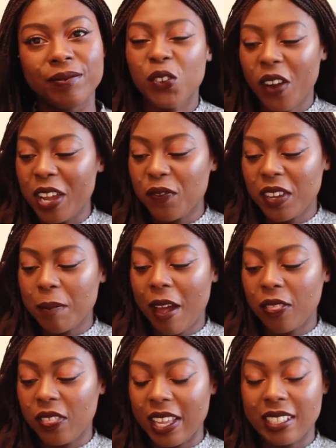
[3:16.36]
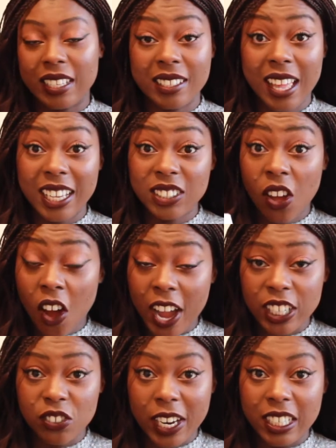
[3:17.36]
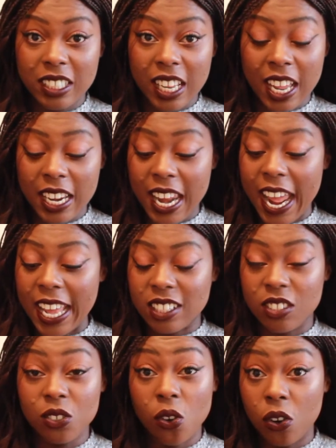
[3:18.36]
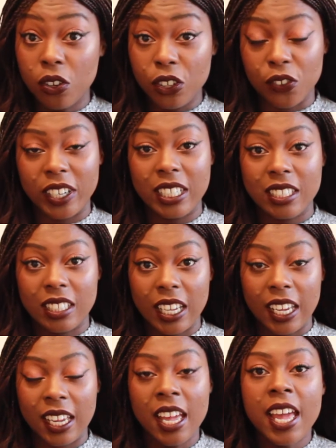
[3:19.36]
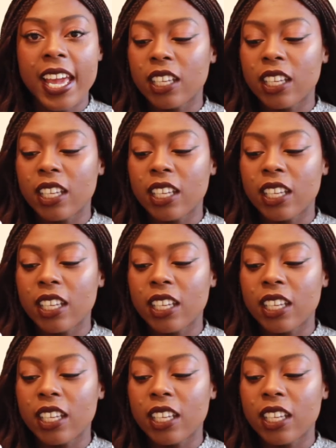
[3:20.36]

The great thing about this is that it's hydrating, it's non-greasy,